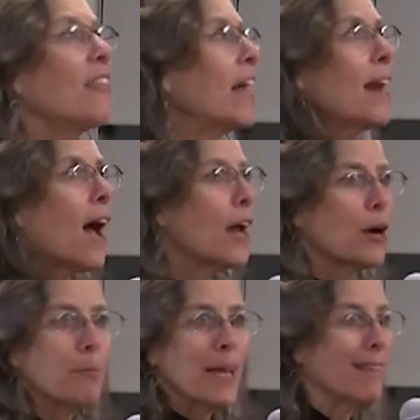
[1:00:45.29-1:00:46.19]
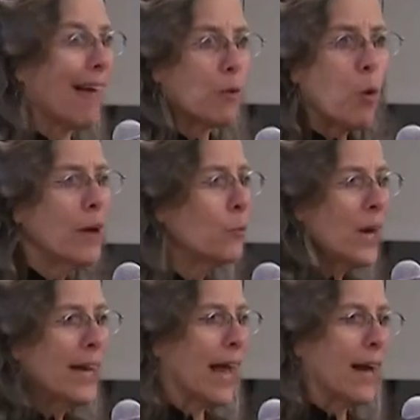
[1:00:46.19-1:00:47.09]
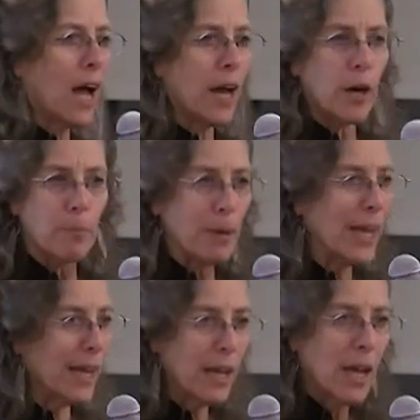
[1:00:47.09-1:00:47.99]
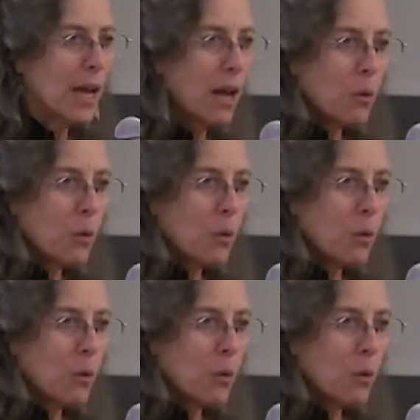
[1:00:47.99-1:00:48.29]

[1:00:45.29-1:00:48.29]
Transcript: And then IRB, like one weekend, IRB